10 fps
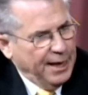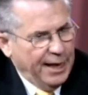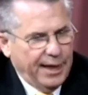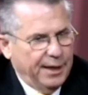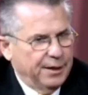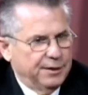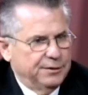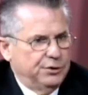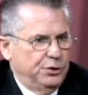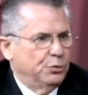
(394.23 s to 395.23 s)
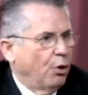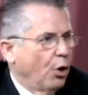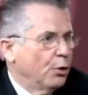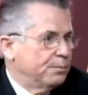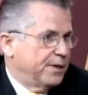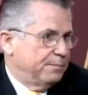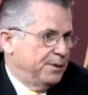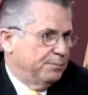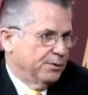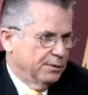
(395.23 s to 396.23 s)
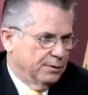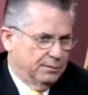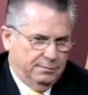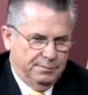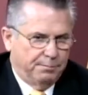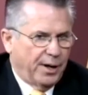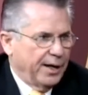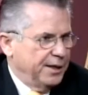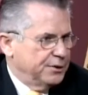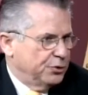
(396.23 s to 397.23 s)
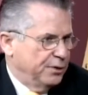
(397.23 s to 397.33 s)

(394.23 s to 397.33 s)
and you hope that people buy into it.